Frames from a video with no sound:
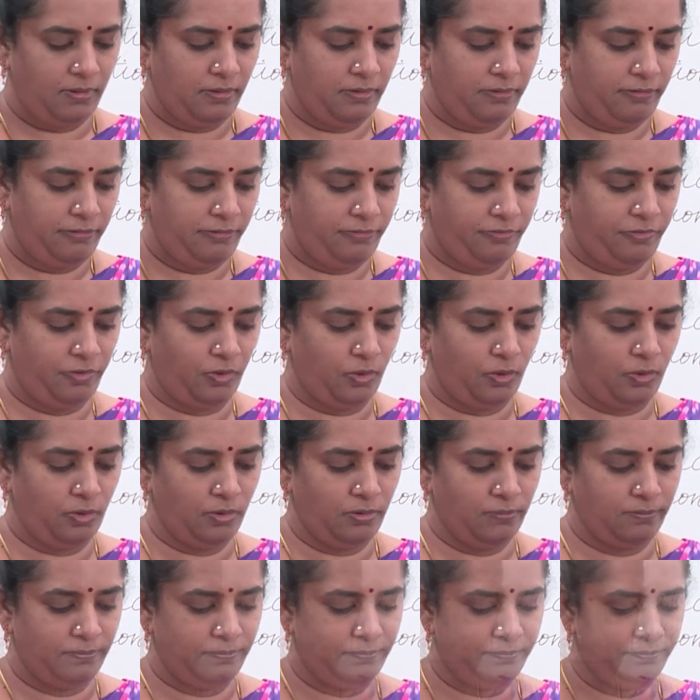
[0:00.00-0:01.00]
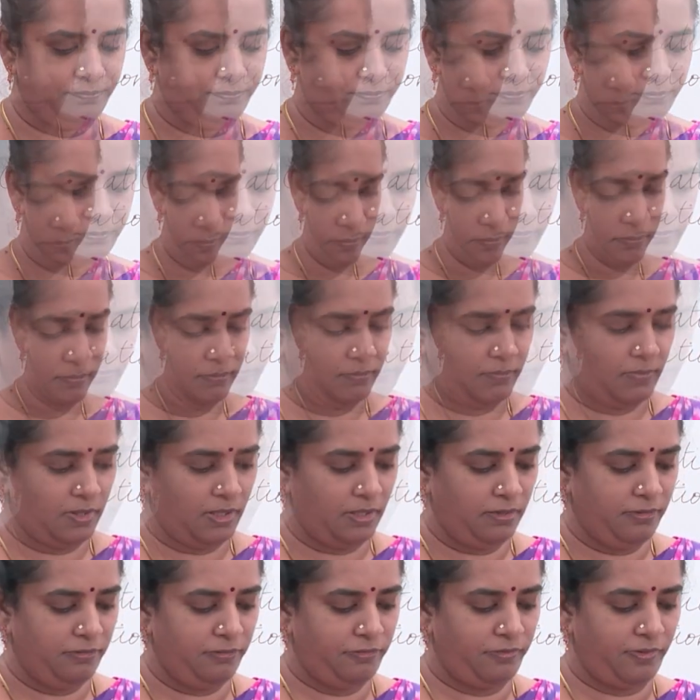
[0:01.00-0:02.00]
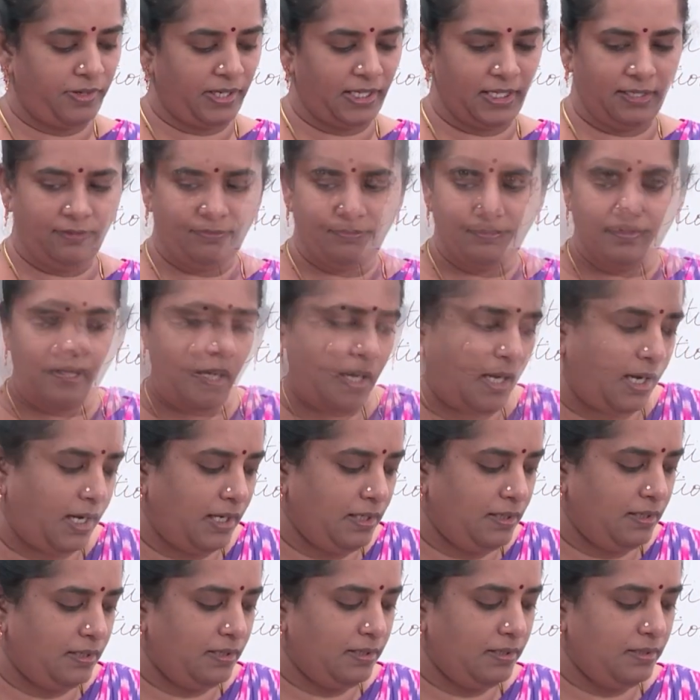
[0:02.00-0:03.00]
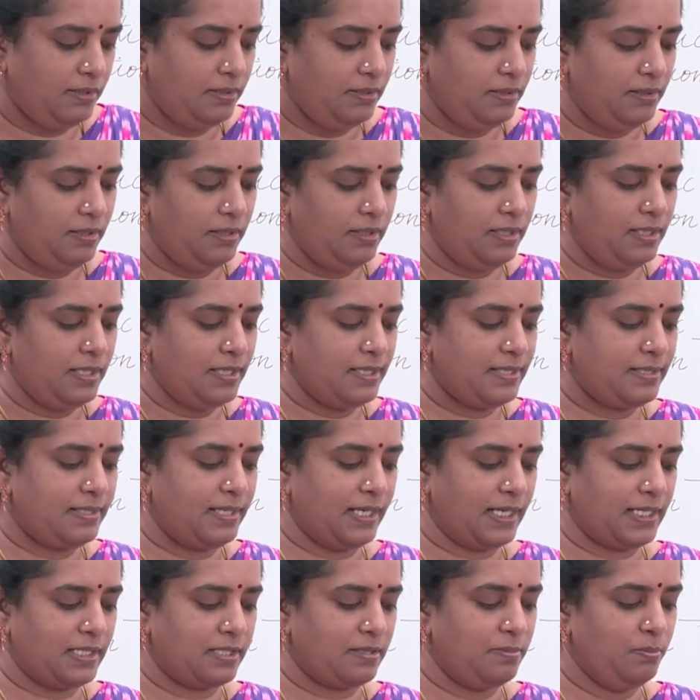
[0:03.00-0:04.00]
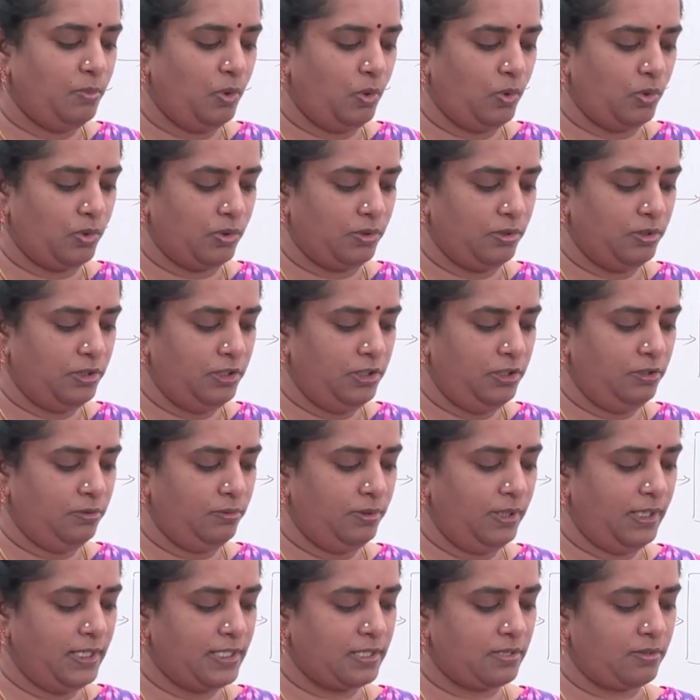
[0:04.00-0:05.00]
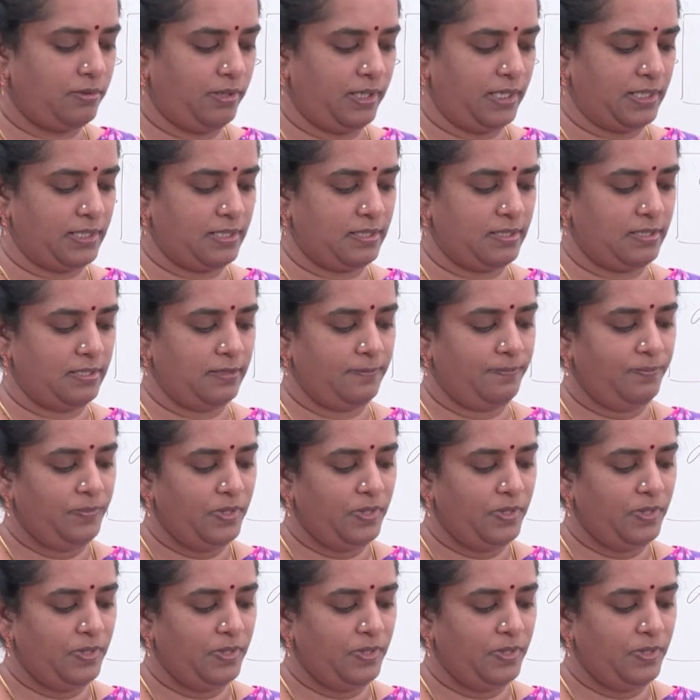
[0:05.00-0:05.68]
4, 5 and 6 more unit squares.